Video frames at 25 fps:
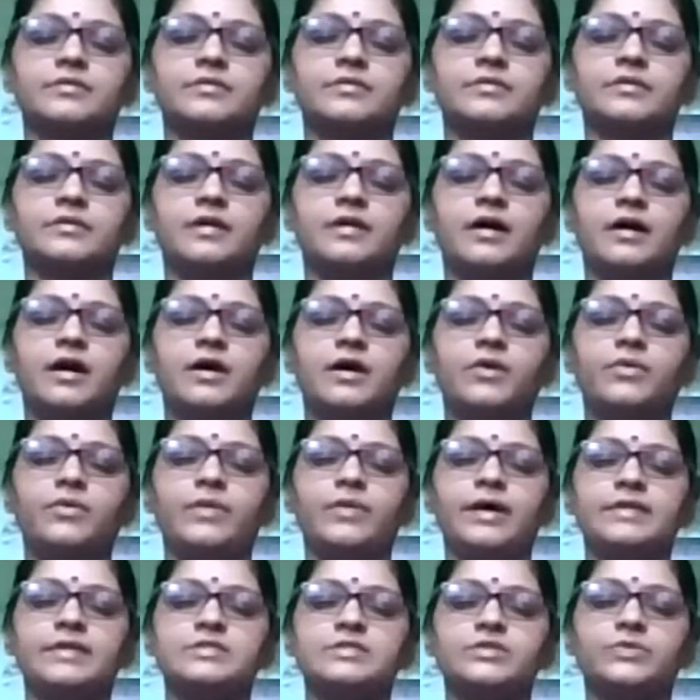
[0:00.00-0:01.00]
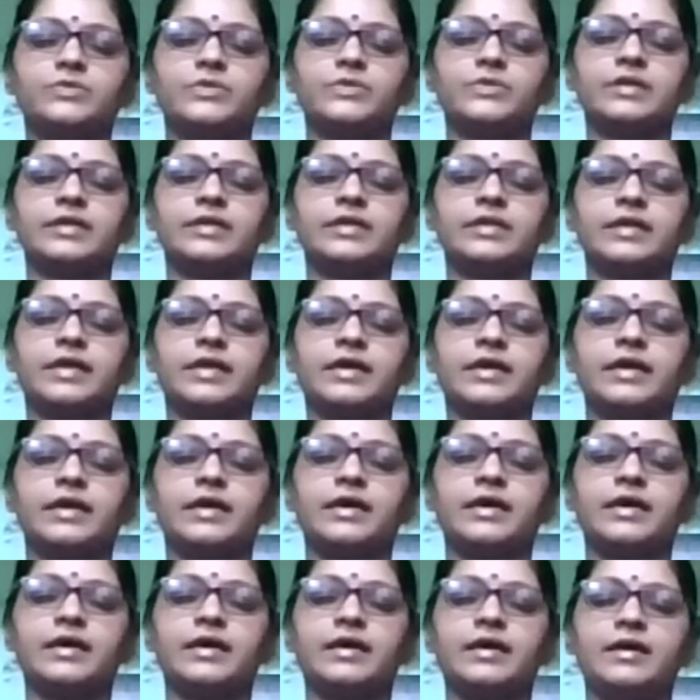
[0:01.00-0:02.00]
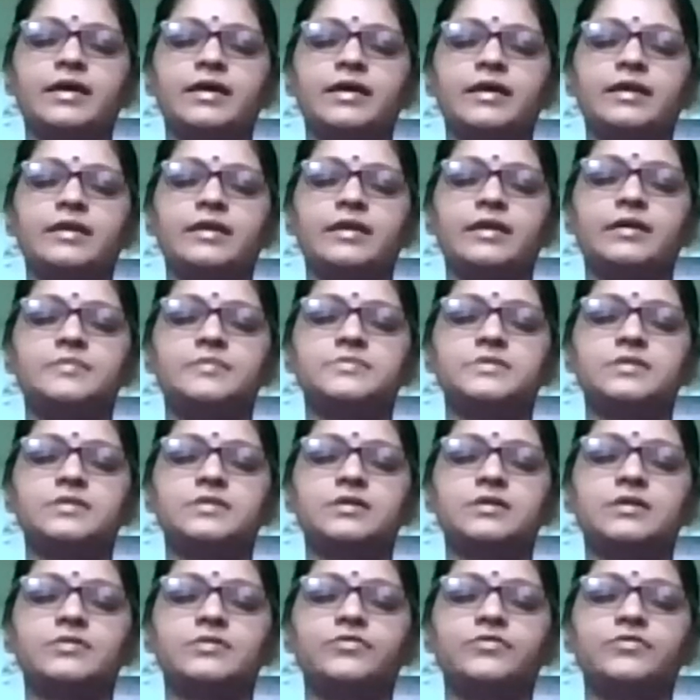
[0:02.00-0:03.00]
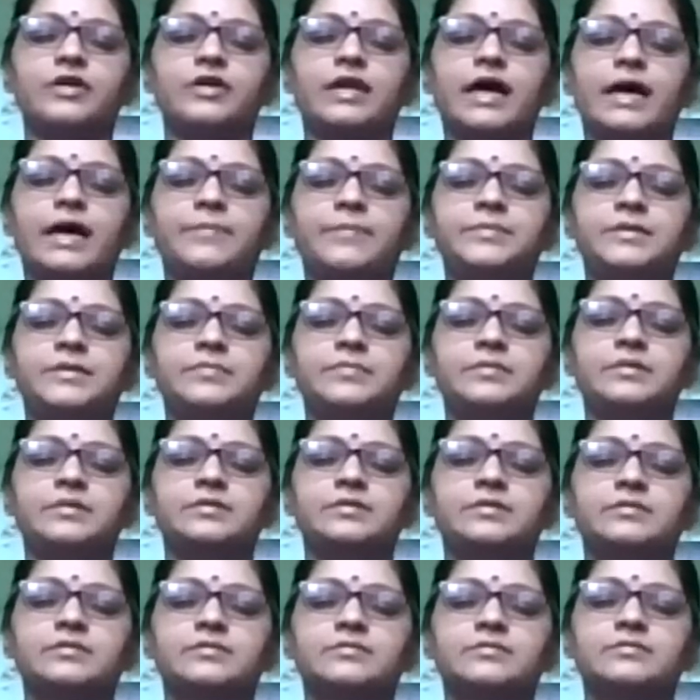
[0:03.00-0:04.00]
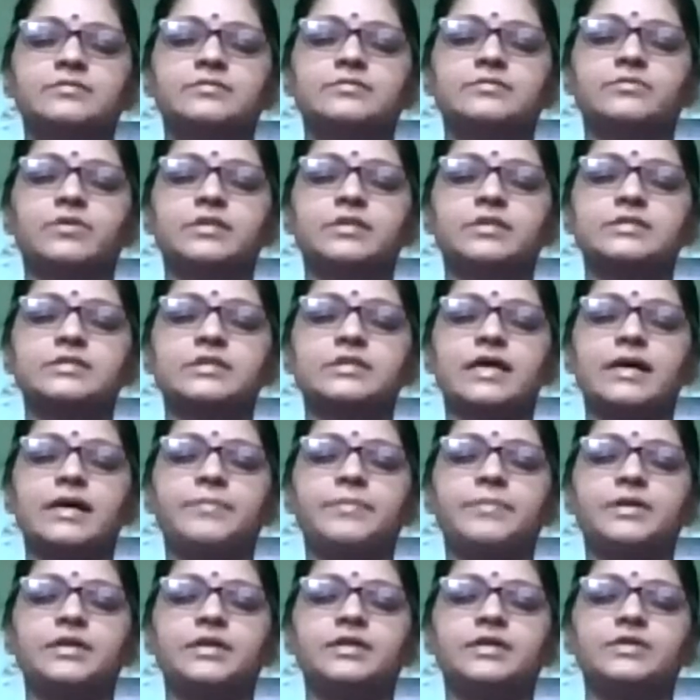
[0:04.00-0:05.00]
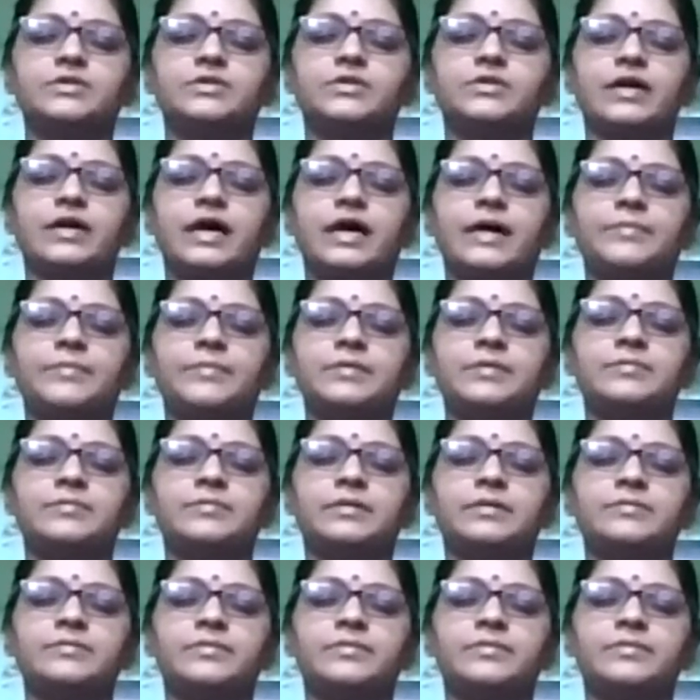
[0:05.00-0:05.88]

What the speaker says: Now, as you inhale, observe your abdomen. What's happening to your abdomen?